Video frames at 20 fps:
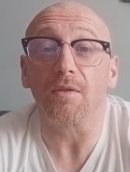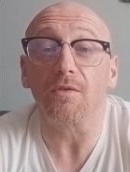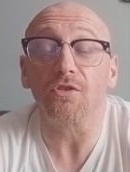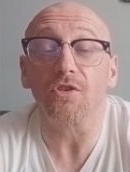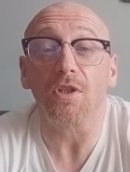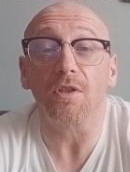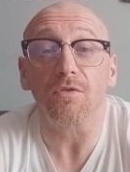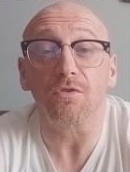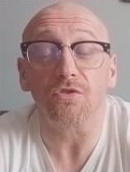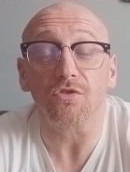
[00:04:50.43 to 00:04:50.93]

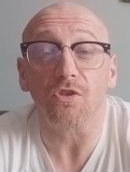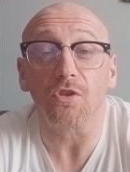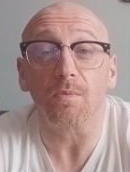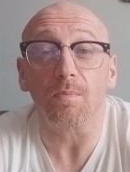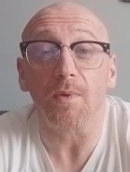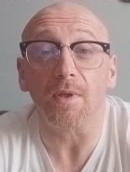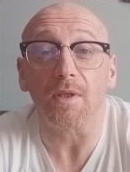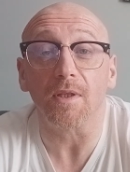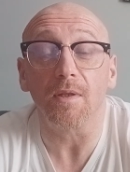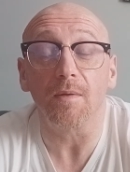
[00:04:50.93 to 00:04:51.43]
Children's
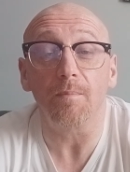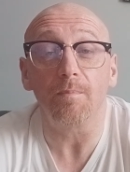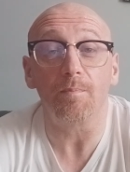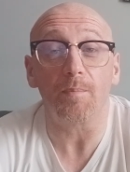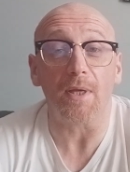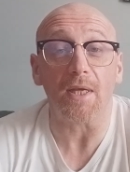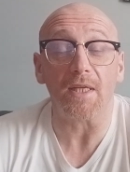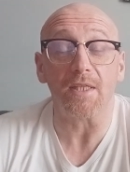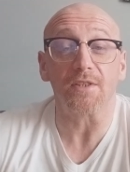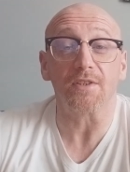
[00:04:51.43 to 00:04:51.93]
Group Link,
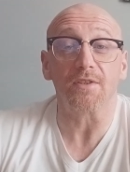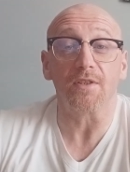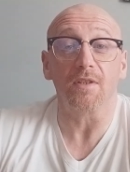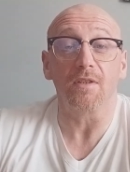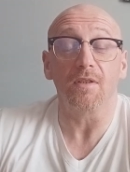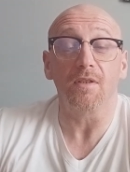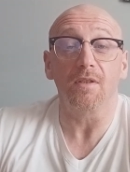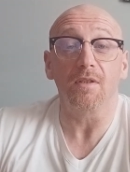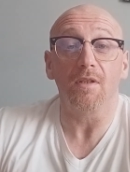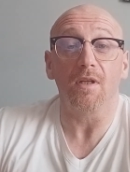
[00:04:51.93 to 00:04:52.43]
based
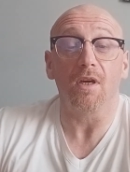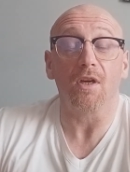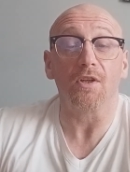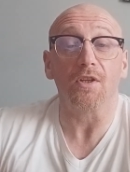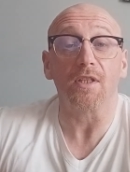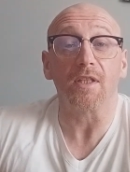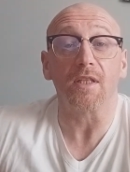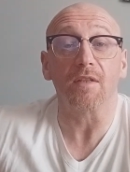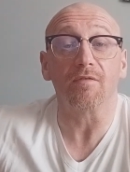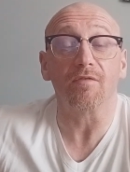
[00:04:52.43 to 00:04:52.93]
on
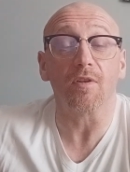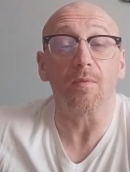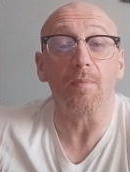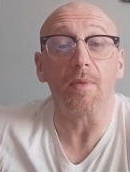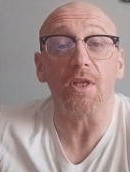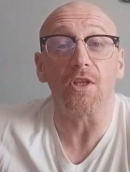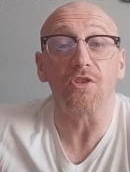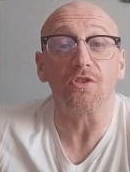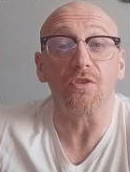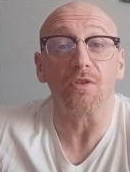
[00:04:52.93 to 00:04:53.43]
the
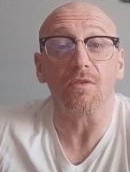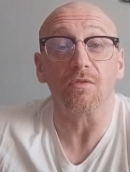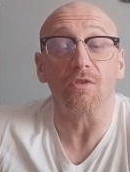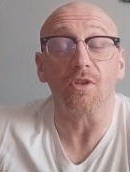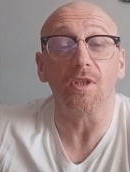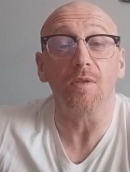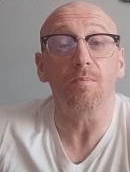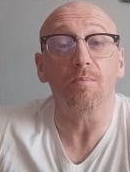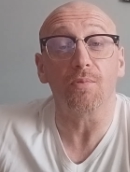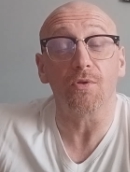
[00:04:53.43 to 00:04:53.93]
information,
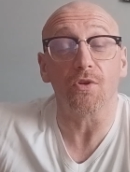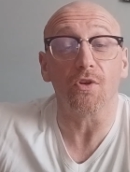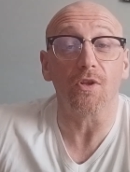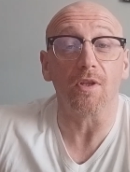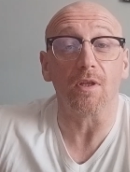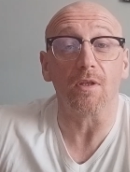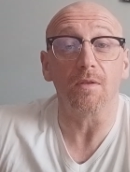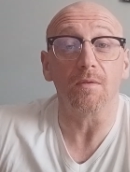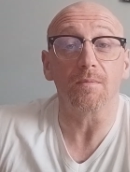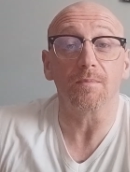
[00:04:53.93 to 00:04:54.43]
right,
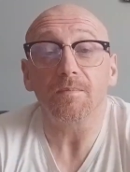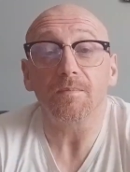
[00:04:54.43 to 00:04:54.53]
prior.